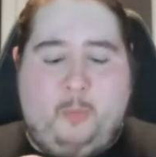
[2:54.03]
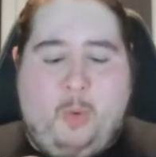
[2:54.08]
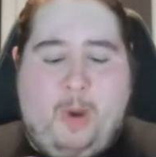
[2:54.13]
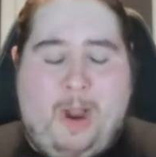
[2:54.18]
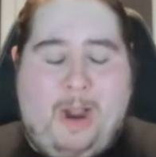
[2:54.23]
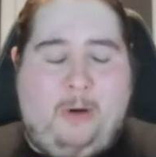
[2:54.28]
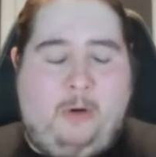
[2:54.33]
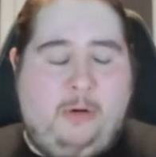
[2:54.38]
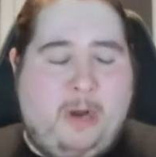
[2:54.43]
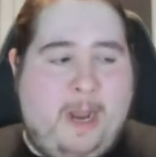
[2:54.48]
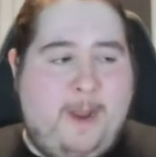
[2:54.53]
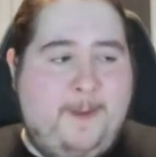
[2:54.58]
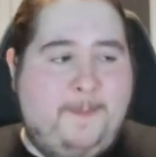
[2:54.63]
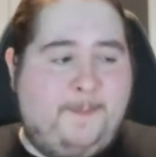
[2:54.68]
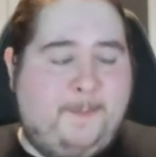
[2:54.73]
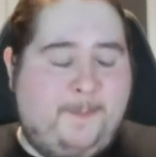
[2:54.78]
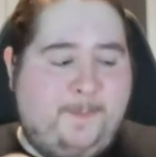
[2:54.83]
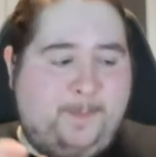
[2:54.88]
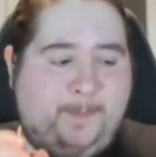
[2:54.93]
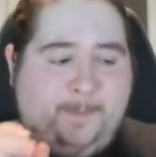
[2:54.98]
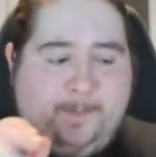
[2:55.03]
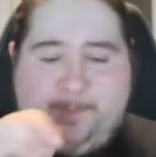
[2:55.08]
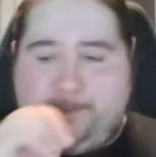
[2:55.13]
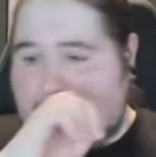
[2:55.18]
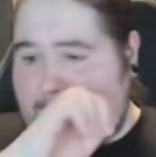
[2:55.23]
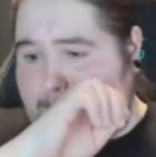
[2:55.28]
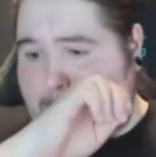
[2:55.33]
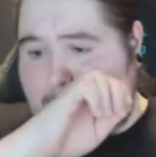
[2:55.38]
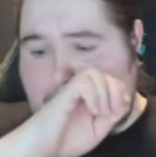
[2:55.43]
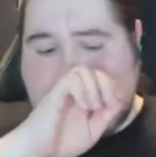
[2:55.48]
Wow, okay. Mm.
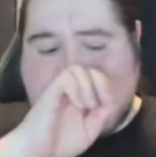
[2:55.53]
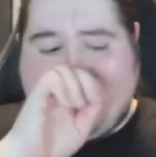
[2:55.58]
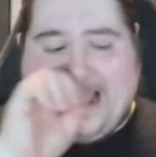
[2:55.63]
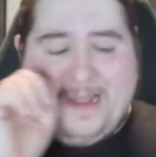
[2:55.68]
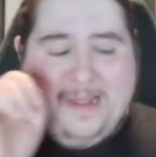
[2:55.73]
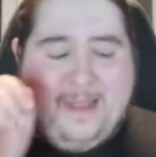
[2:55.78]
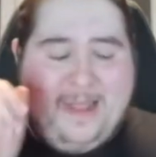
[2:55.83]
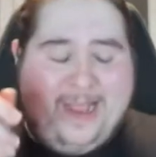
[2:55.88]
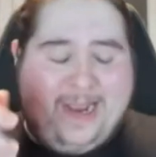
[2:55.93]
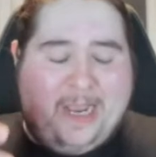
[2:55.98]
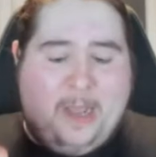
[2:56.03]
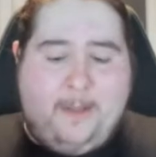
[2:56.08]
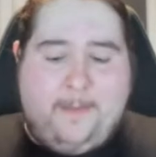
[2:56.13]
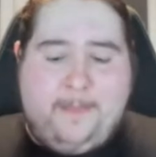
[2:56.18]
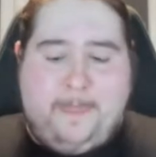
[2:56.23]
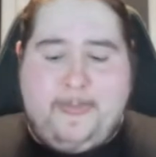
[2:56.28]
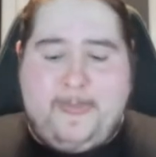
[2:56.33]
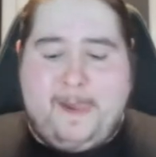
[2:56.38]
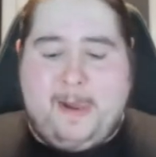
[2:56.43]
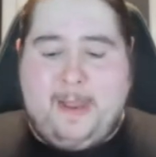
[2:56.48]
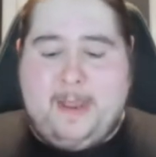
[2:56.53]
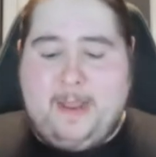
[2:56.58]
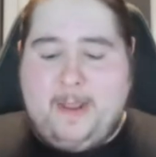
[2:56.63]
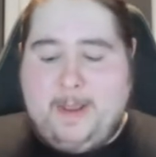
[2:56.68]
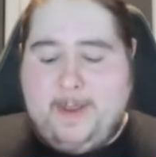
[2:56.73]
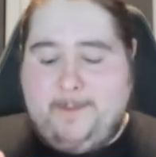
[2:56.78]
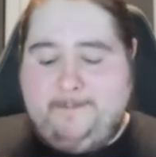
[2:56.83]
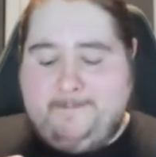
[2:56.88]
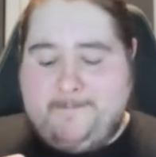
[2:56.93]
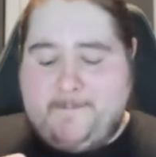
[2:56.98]
Like a
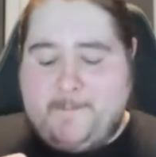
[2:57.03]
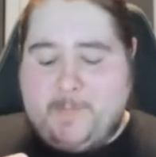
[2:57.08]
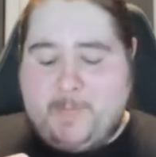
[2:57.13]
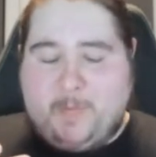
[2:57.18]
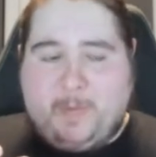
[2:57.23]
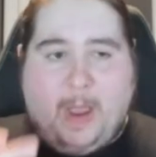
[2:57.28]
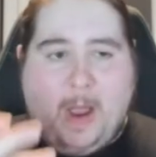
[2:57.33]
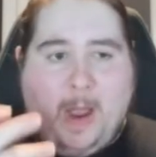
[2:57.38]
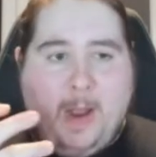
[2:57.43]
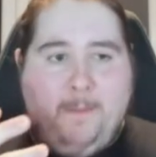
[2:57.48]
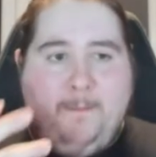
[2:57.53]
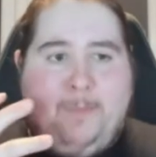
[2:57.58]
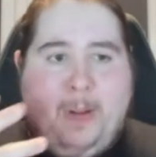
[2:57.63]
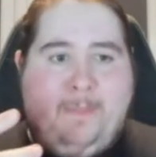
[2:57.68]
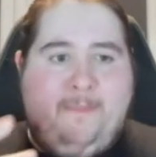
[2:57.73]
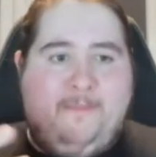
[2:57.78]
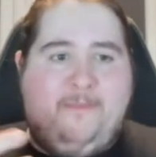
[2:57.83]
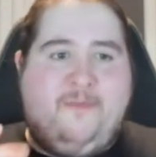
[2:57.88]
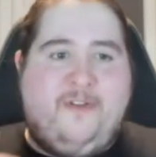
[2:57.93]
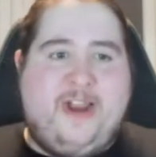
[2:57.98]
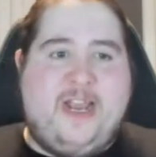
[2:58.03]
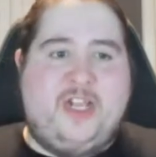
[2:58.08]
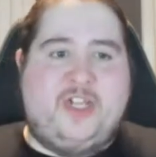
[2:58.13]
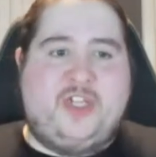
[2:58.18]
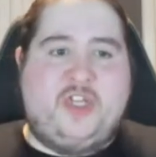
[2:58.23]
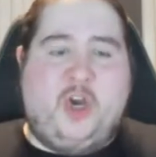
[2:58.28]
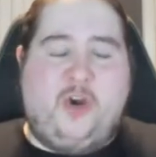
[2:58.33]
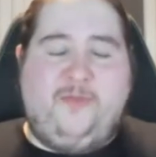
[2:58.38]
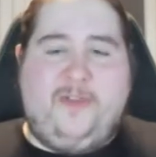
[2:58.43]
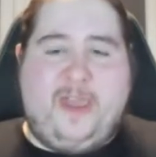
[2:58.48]
a bonfire
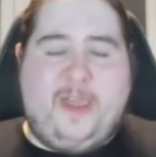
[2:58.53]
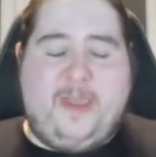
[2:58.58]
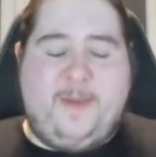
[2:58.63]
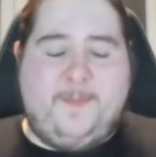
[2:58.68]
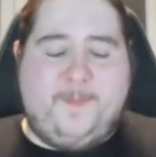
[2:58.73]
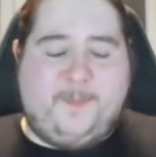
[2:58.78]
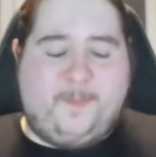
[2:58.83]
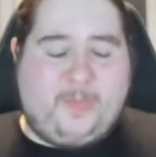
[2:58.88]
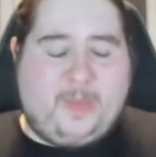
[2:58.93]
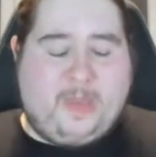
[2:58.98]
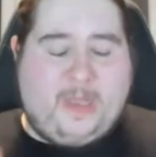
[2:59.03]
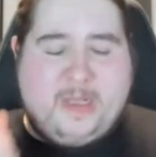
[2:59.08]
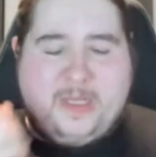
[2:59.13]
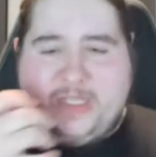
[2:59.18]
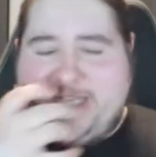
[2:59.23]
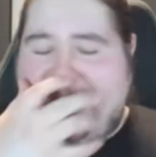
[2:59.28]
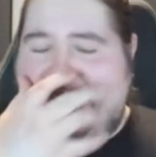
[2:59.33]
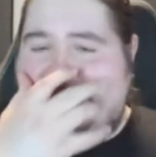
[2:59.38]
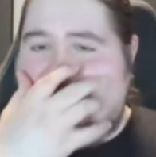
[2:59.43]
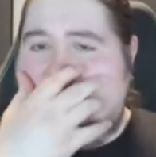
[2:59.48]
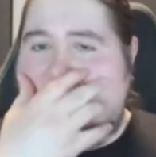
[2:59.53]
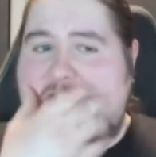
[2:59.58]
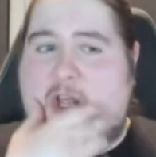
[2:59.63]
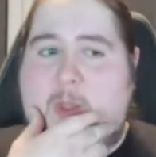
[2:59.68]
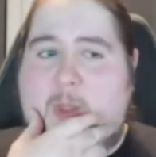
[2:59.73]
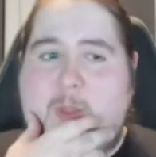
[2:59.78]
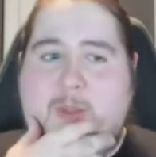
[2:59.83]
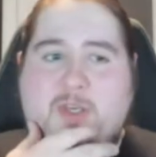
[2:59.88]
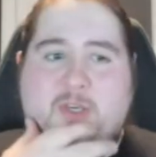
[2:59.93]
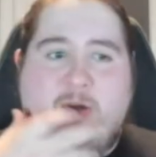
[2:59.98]
toffee taste
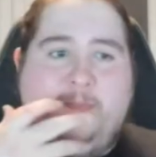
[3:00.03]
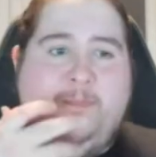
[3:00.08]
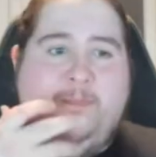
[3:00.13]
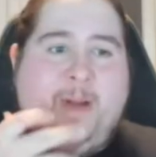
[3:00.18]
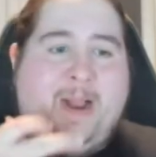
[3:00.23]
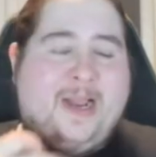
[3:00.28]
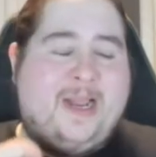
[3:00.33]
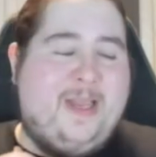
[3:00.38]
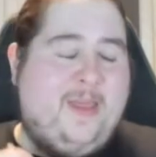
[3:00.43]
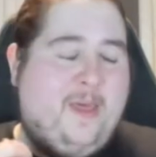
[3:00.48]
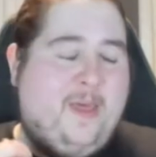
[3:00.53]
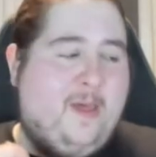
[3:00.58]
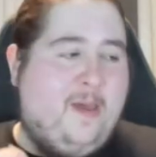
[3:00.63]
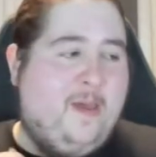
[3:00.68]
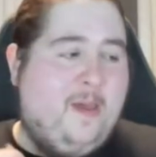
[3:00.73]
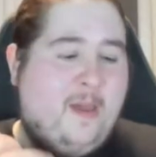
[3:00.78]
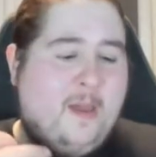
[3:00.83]
on the sort of back of